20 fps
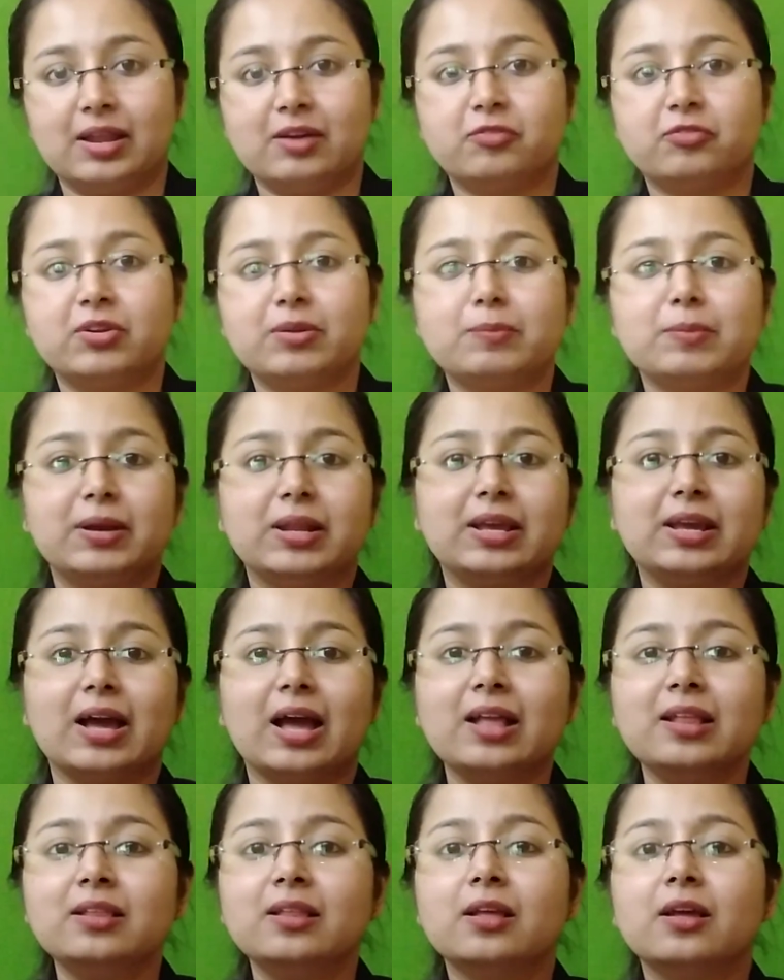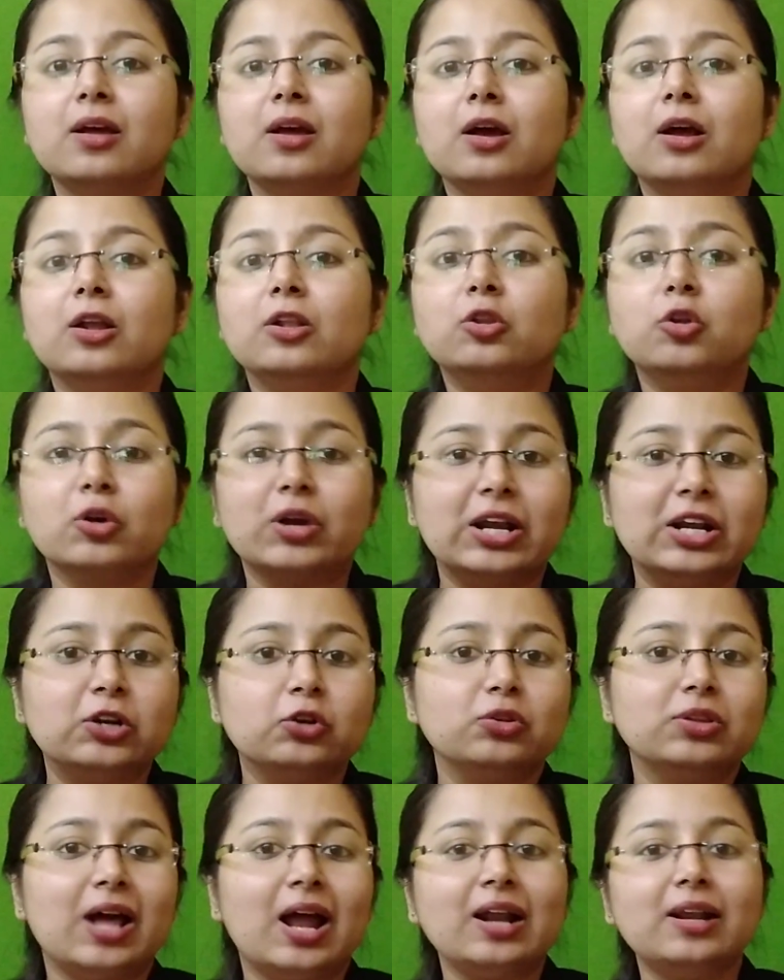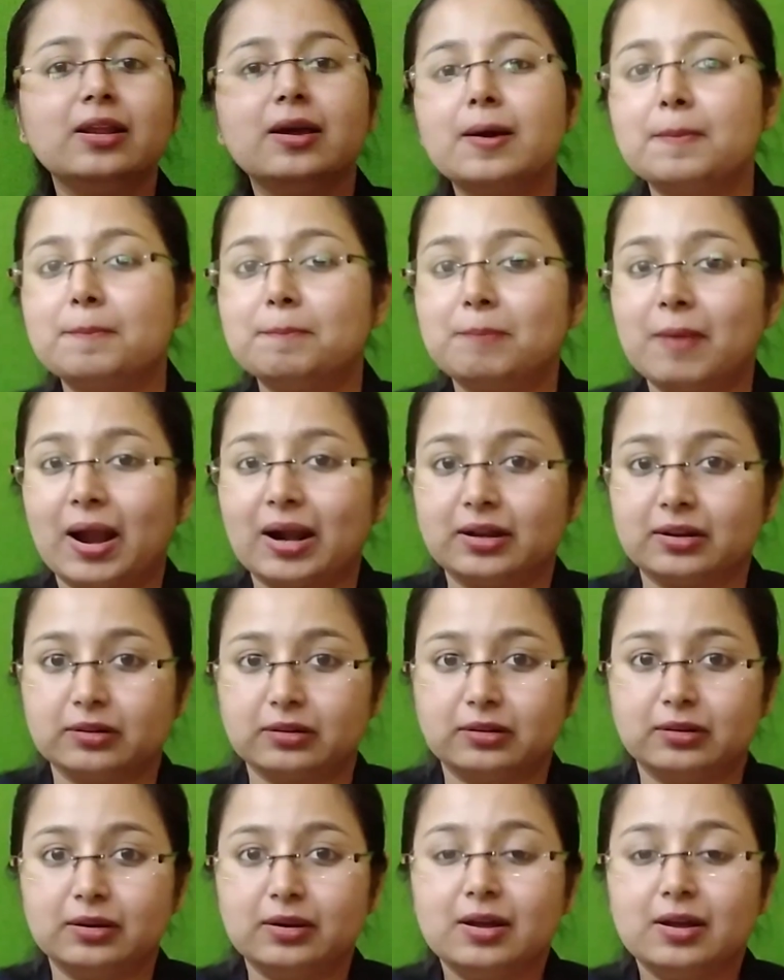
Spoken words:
Everybody can look into that matter.